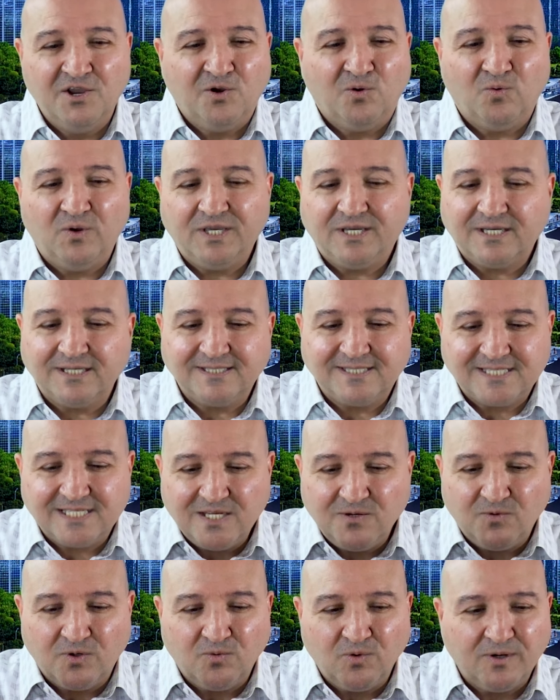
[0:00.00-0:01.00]
We could
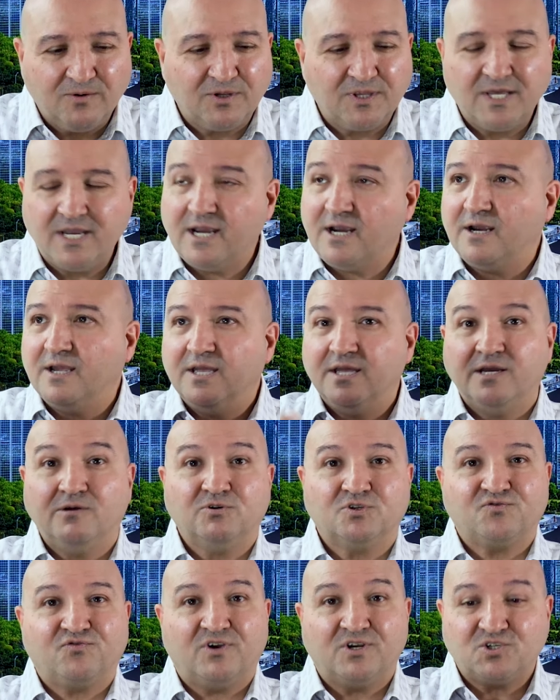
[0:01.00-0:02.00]
see when we were there, it
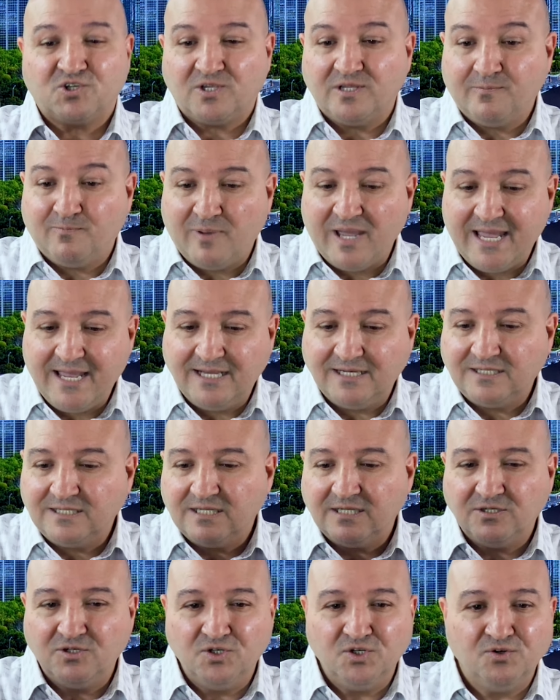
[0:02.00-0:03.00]
was freshly
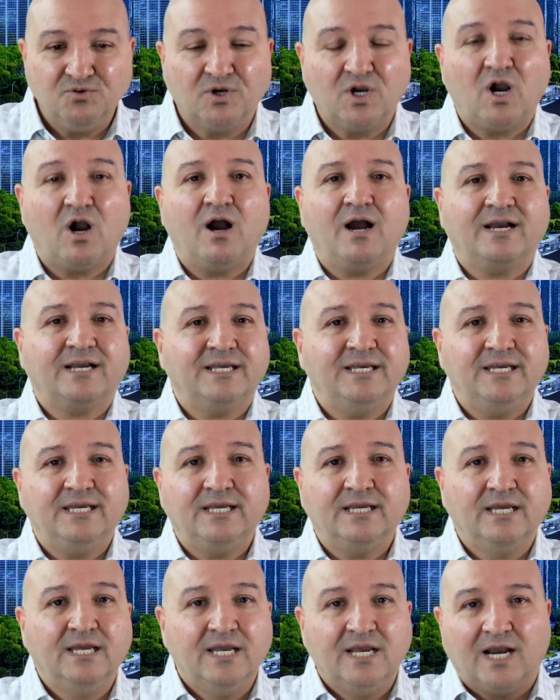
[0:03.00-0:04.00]
painted, new
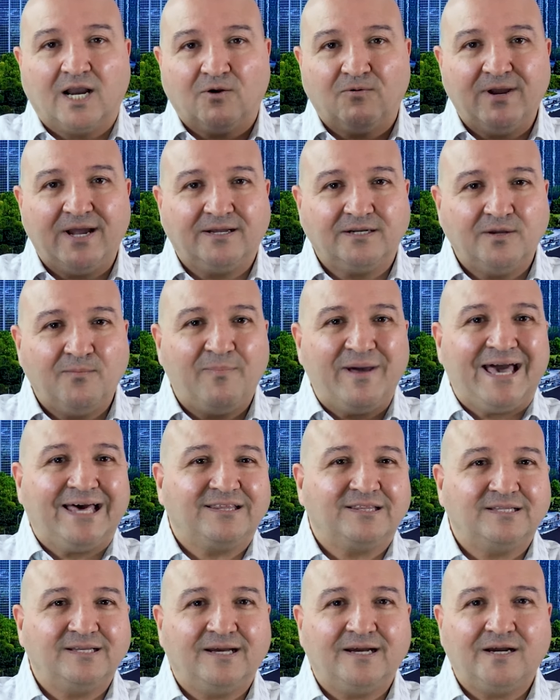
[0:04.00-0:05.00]
caulking around the
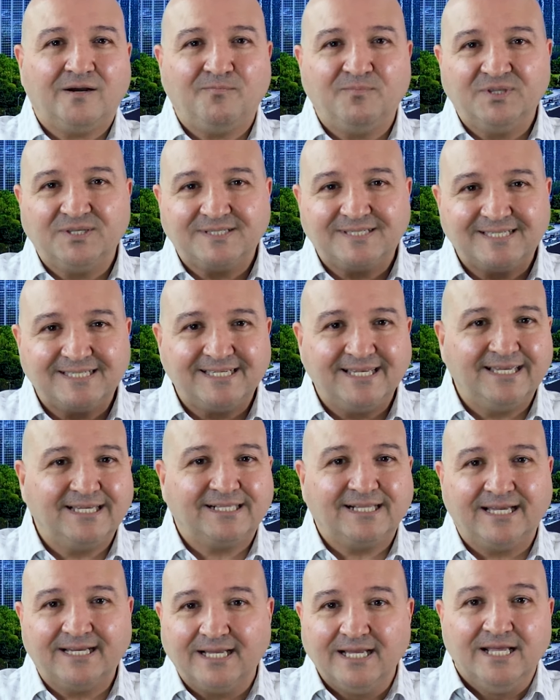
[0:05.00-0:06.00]
bathtub, the sink.
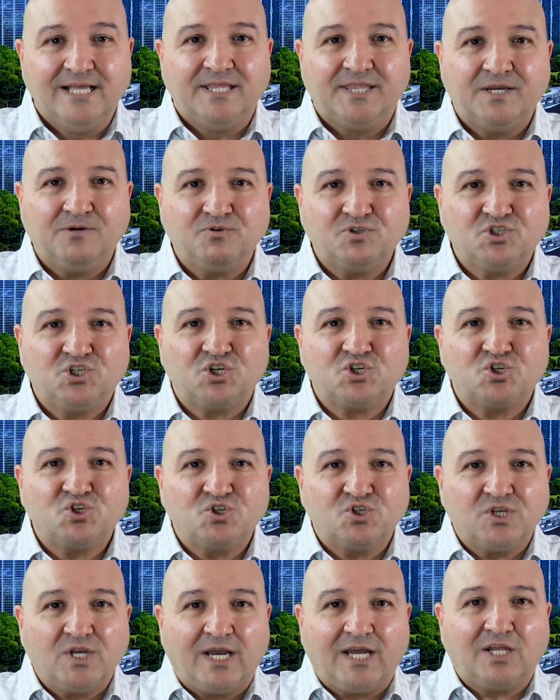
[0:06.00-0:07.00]
Like there was
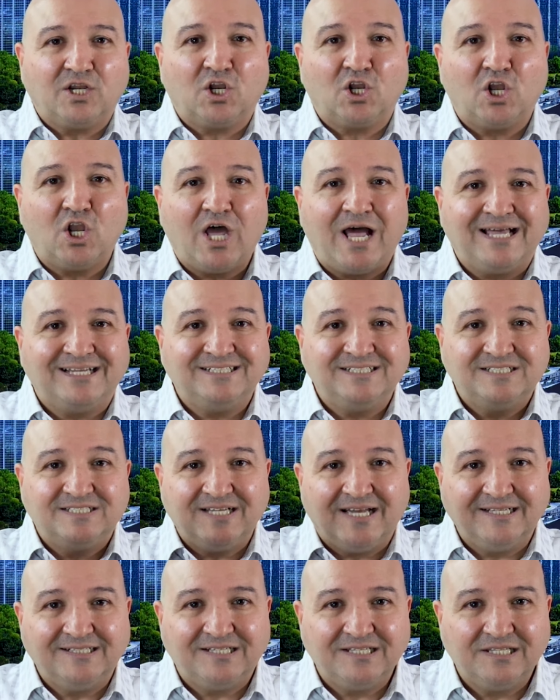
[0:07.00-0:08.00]
just a lot
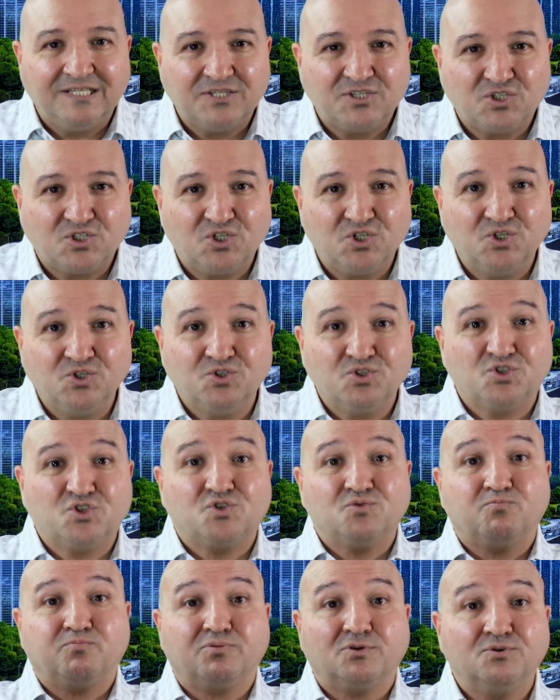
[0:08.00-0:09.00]
done to this to
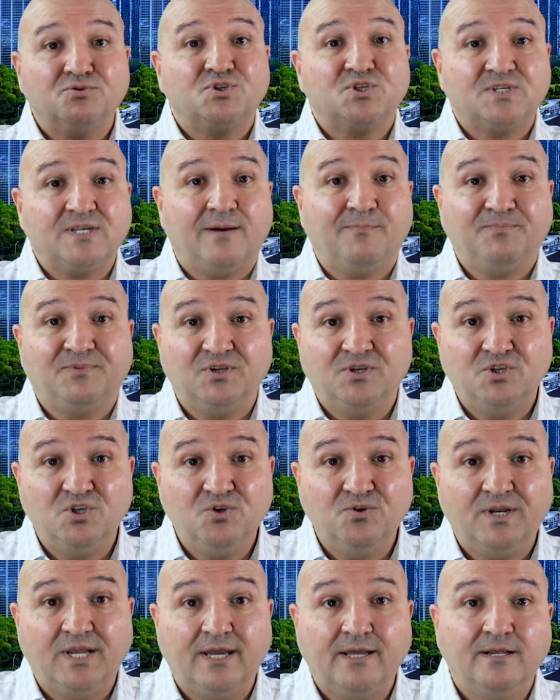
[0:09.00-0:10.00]
spruce up the
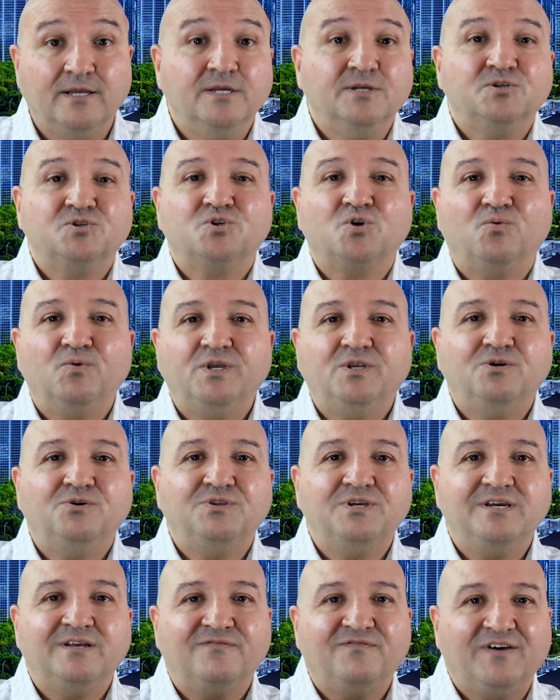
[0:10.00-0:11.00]
unit, so we knew
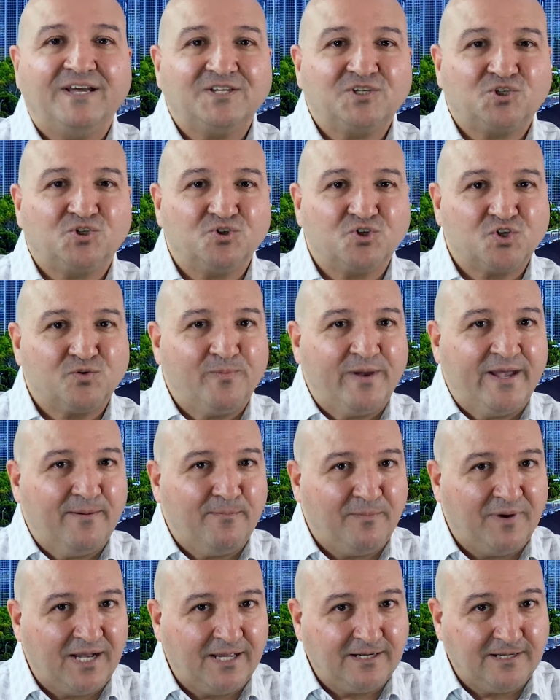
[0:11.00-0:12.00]
the investor spent
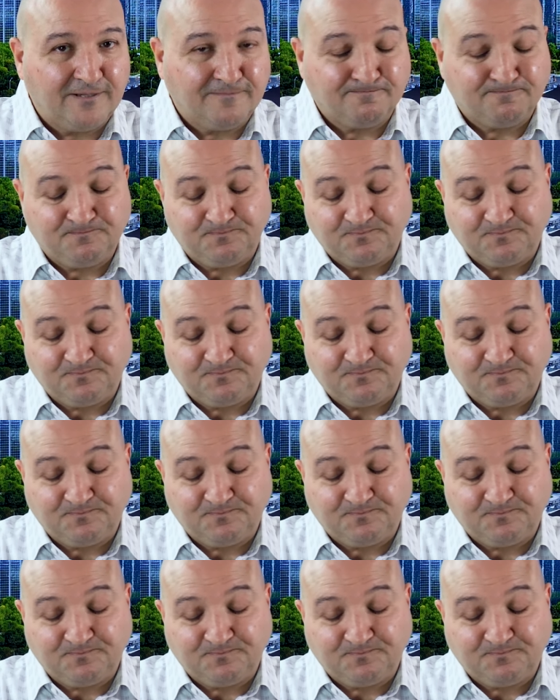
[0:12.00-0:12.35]
money.